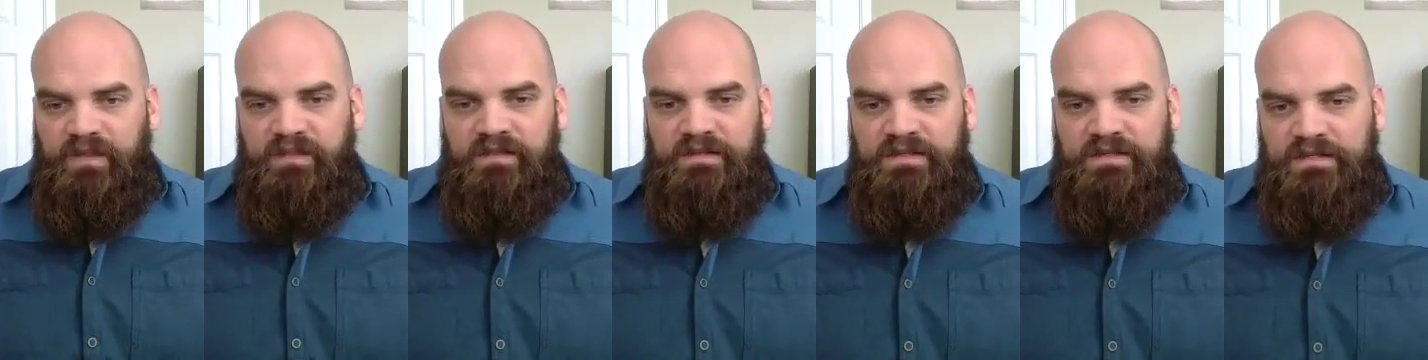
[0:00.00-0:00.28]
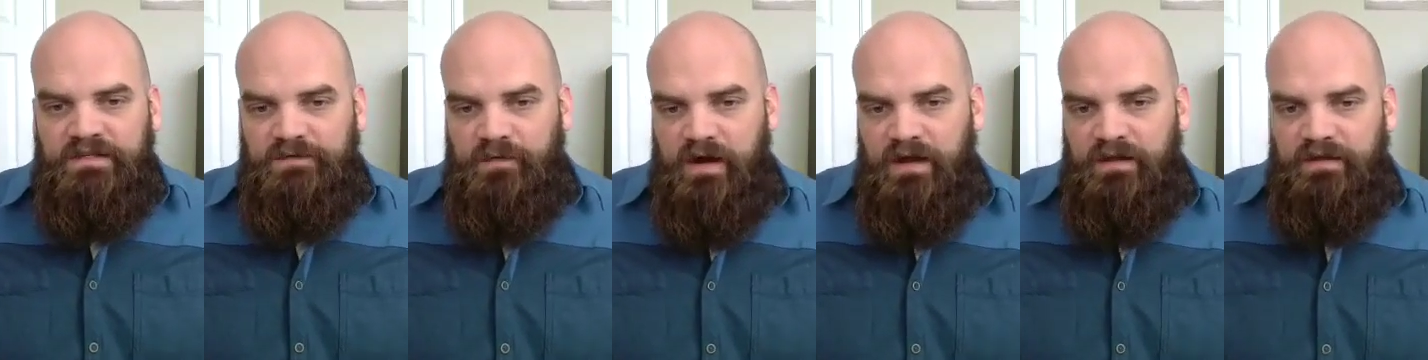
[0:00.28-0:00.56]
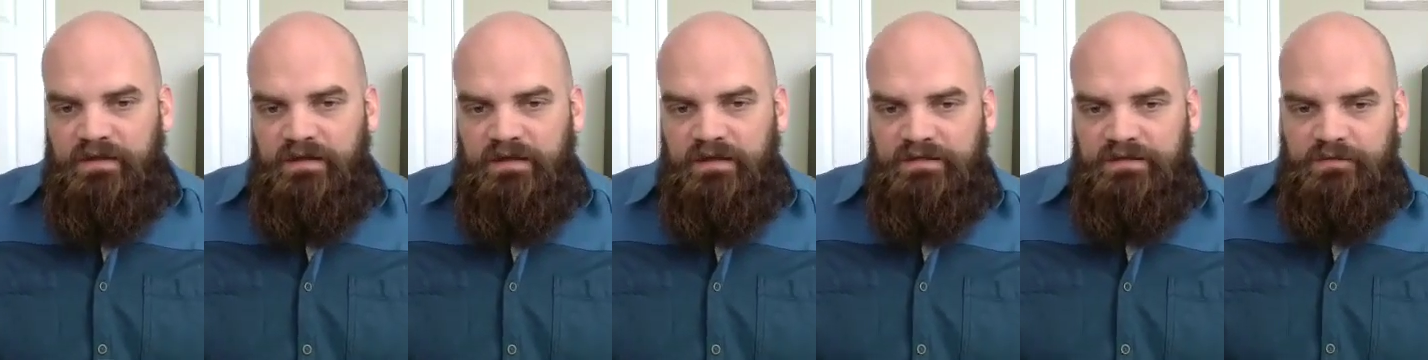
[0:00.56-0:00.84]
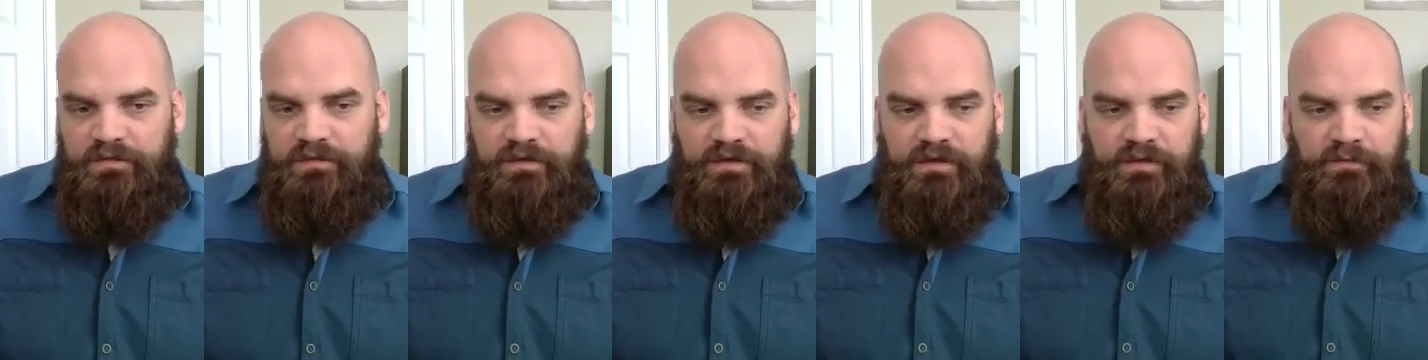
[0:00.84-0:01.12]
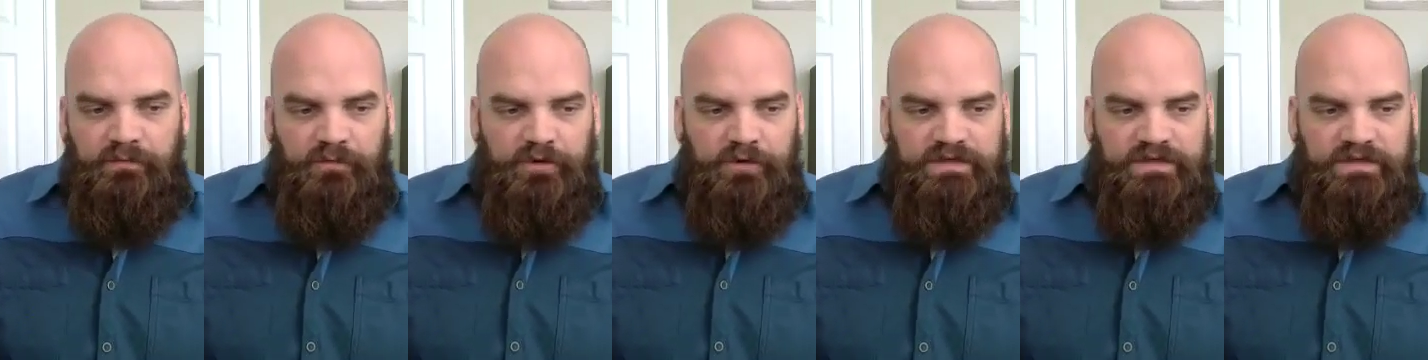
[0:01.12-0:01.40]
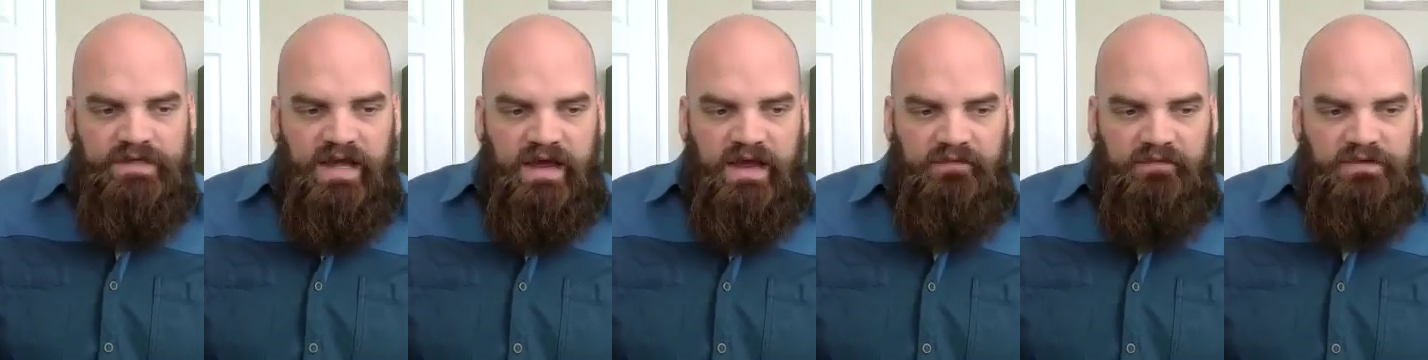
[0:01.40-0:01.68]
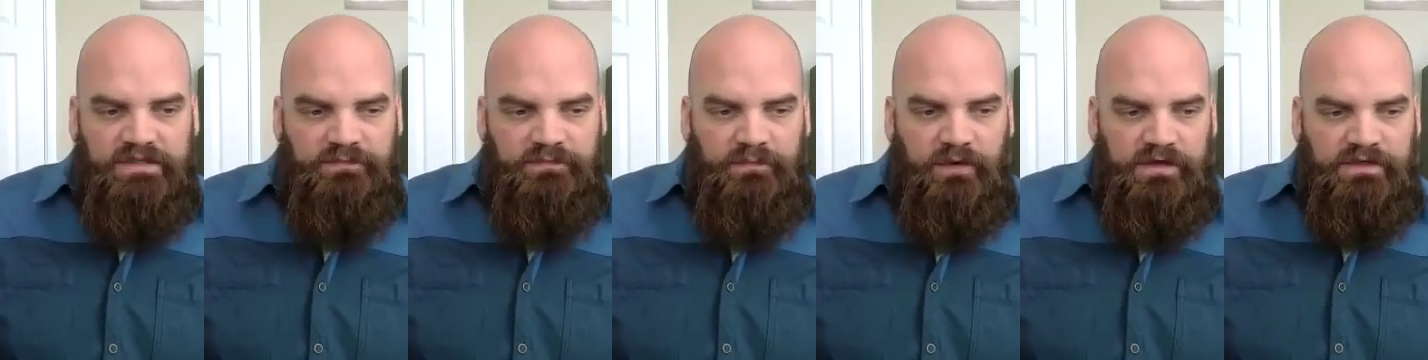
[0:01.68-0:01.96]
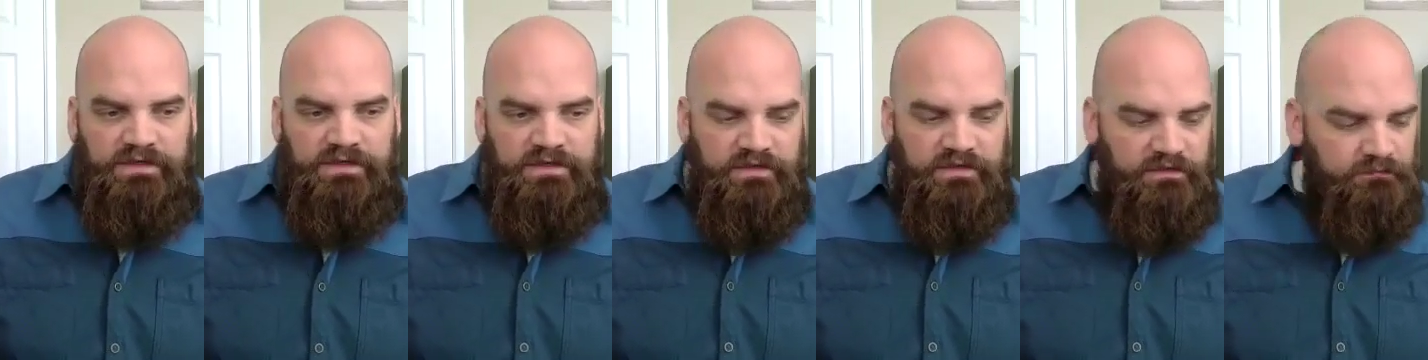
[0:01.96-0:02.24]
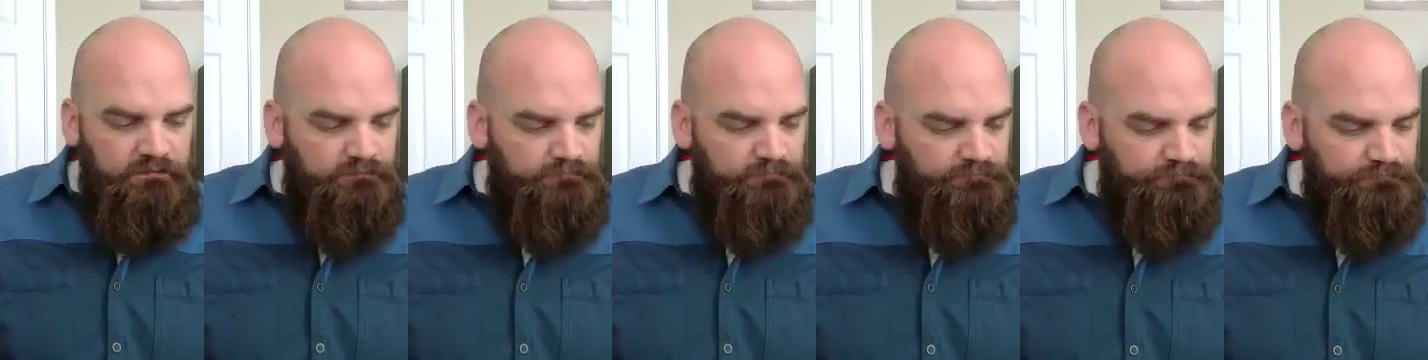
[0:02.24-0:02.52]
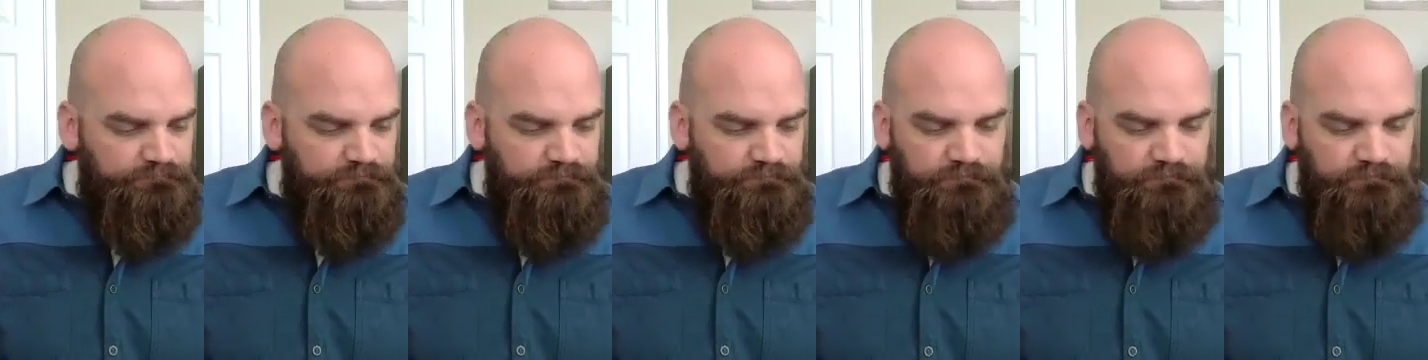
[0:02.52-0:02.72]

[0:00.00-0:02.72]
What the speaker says: this is where I think it's really important to have a sponsor